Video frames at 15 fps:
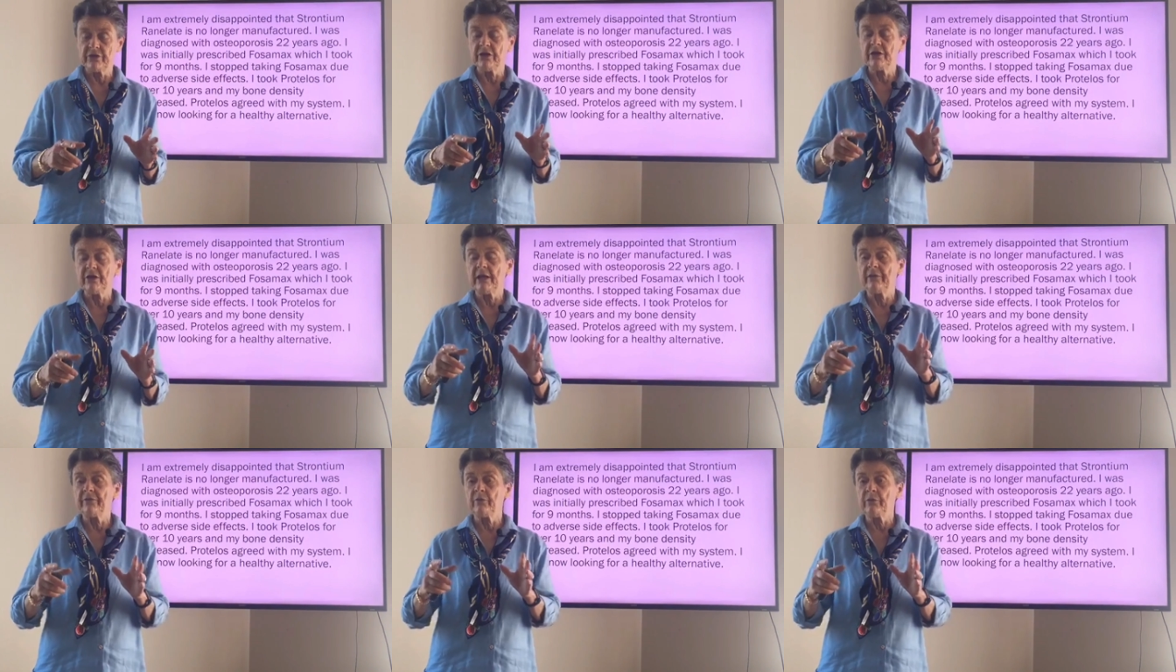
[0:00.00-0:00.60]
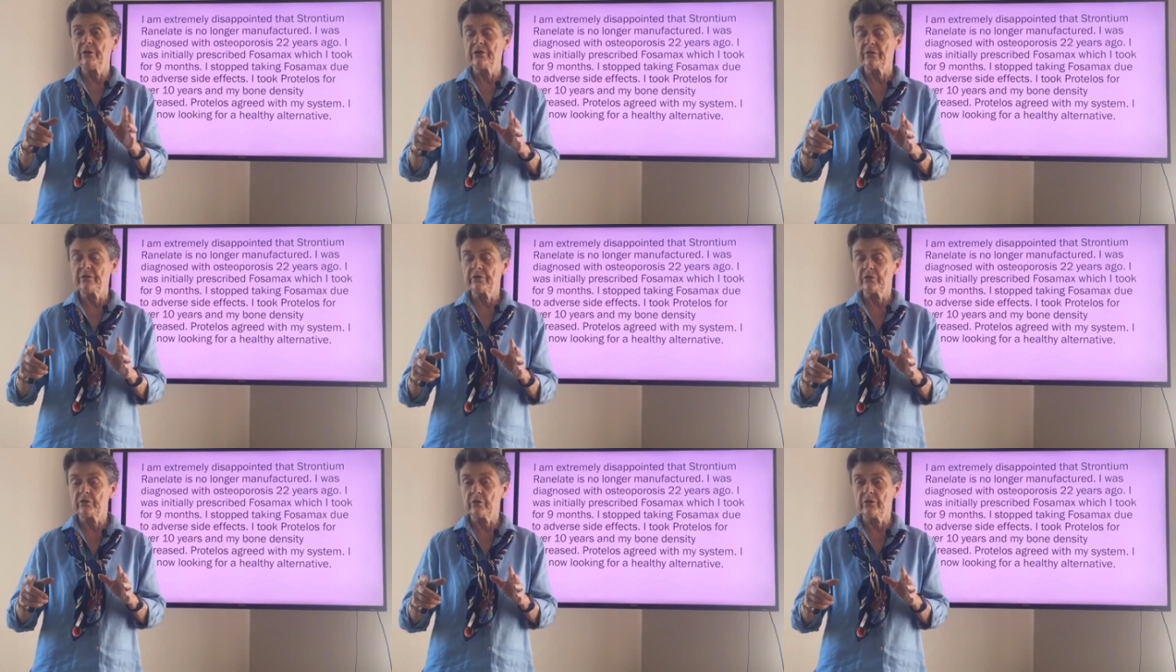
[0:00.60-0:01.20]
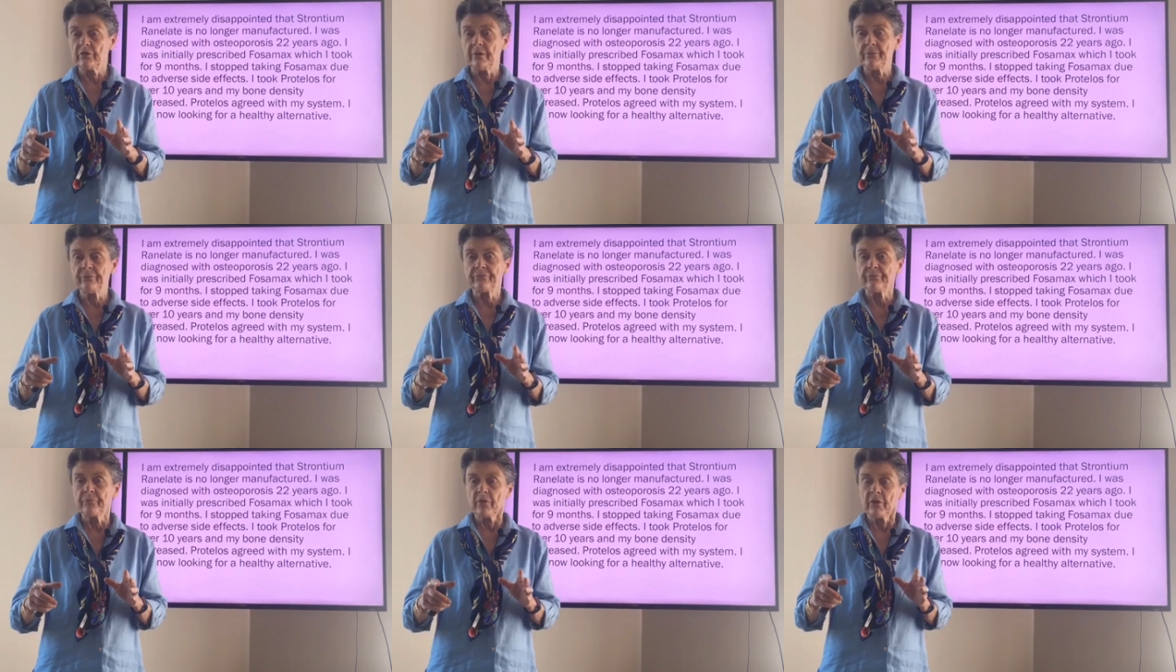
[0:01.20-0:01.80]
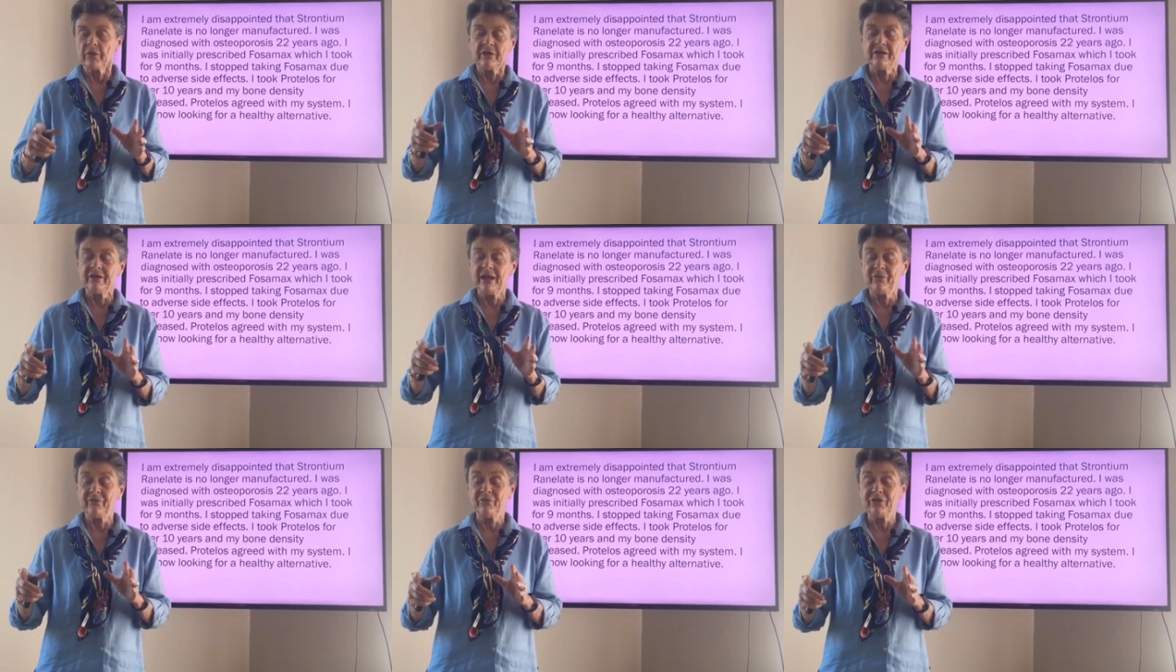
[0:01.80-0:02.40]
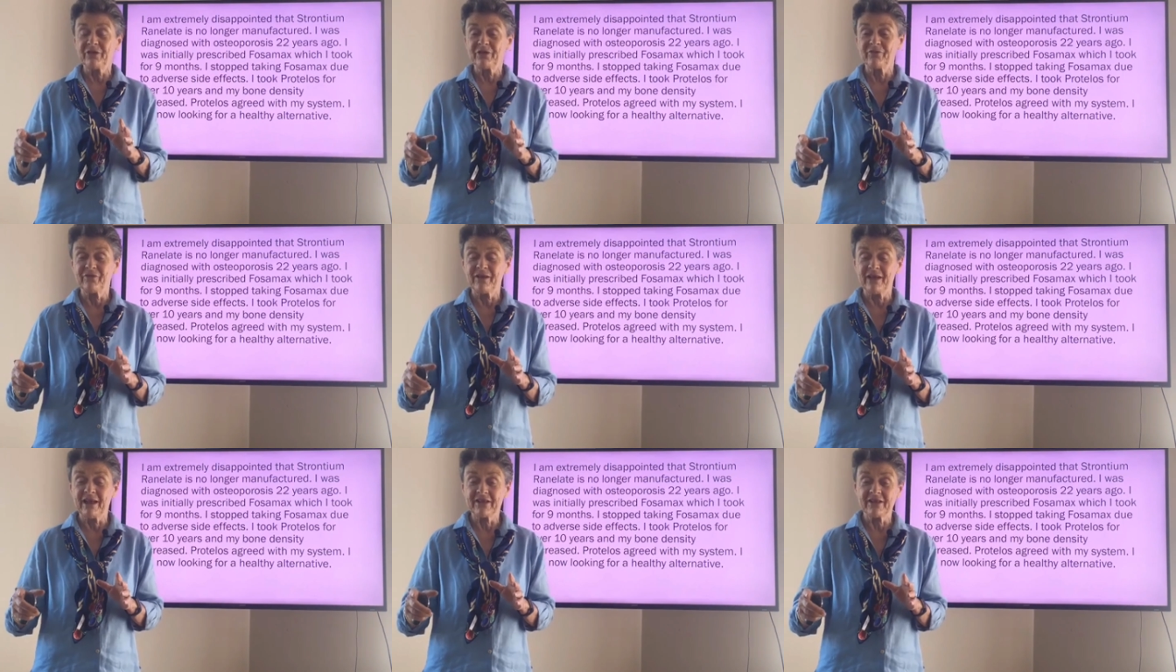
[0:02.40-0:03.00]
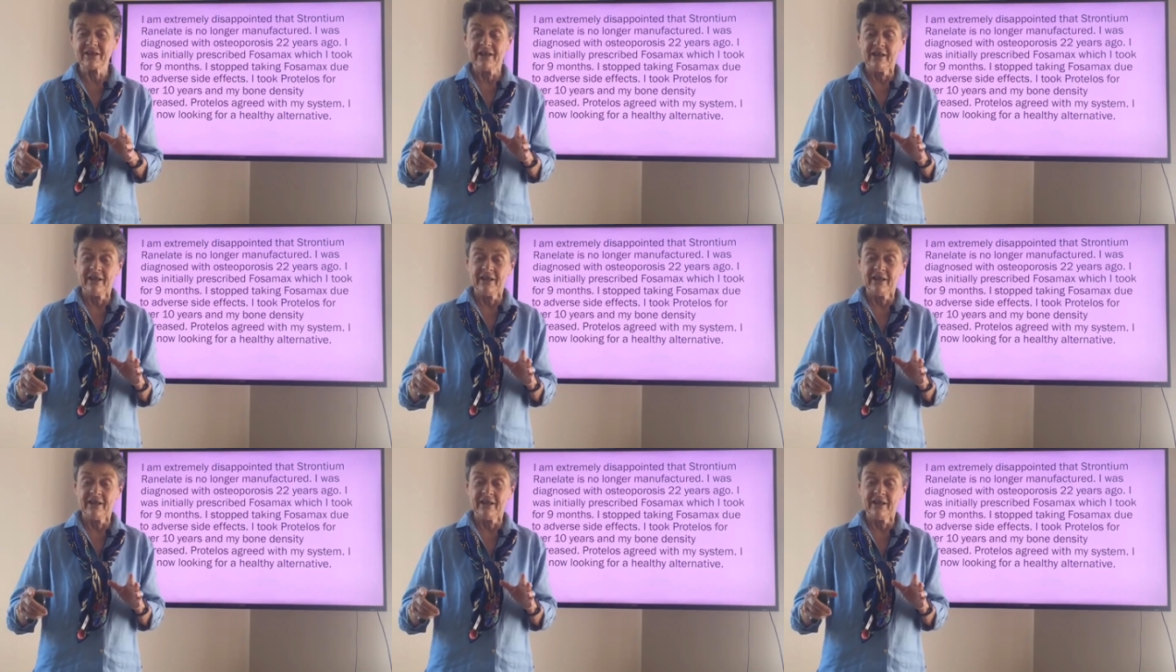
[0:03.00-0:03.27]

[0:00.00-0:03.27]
didn't have a risk of strontium, didn't have a risk of clots,